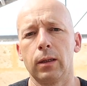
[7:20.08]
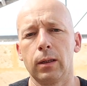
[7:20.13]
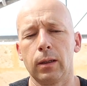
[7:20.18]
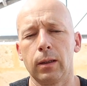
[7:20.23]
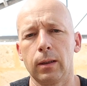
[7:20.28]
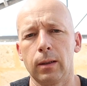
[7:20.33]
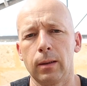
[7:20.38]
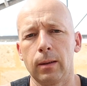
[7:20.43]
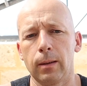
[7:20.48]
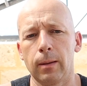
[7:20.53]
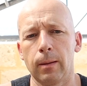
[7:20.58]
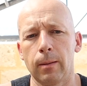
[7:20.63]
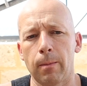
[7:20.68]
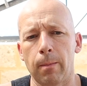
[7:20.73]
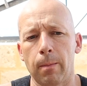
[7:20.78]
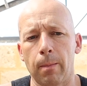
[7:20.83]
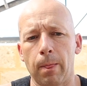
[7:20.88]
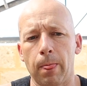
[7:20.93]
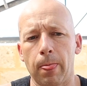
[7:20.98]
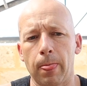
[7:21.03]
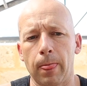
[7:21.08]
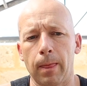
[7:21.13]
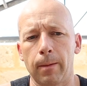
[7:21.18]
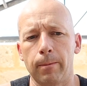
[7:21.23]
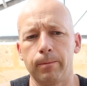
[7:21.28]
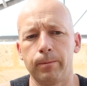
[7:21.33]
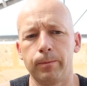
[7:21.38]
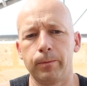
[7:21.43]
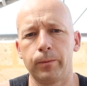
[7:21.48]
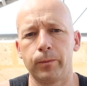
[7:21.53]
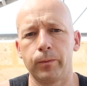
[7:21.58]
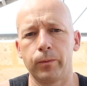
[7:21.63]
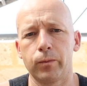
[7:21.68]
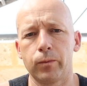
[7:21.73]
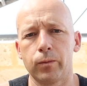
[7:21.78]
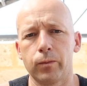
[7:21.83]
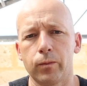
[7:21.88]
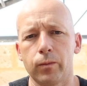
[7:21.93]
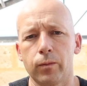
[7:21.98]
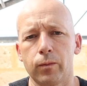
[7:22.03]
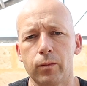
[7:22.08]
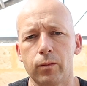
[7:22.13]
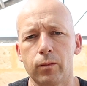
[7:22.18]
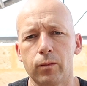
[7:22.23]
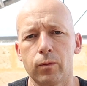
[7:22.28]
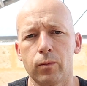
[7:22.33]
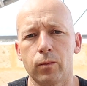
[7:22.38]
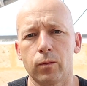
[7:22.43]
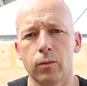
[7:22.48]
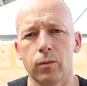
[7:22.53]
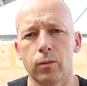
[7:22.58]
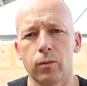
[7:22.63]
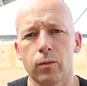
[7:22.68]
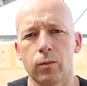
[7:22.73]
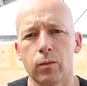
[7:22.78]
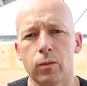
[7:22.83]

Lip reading: (silence)